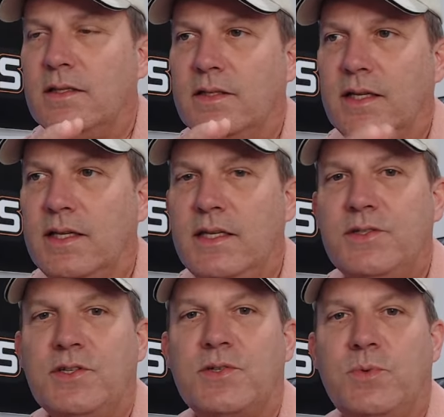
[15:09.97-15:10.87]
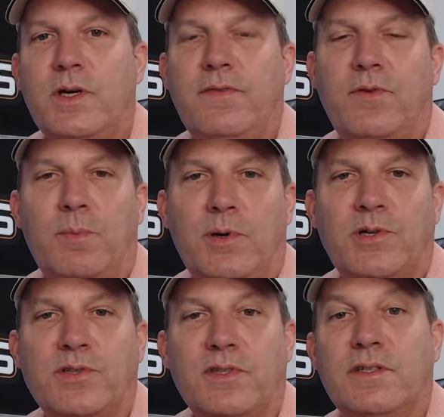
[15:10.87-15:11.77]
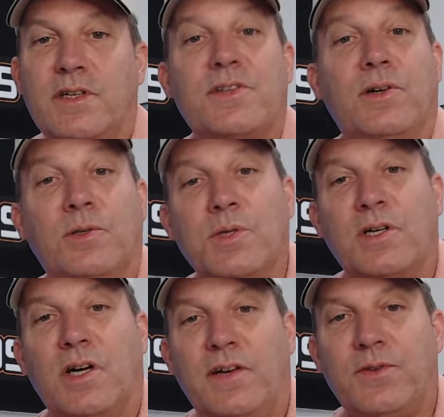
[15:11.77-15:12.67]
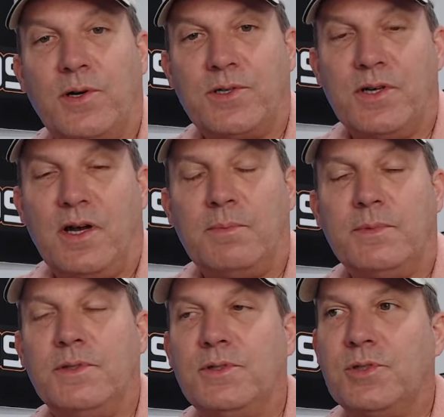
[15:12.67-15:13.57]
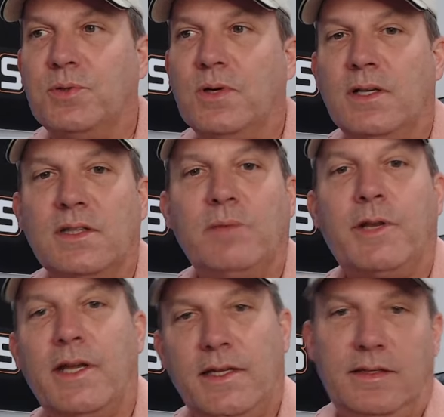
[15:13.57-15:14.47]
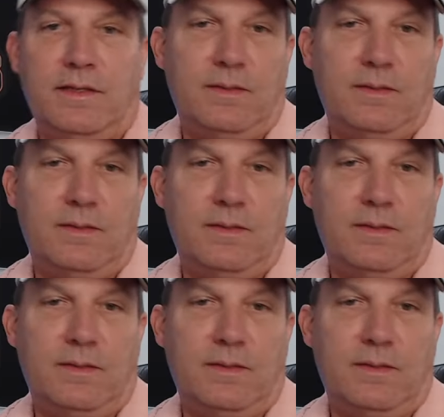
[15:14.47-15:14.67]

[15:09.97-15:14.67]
the easiest way for a person that doesn't own a golf cart shop to eliminate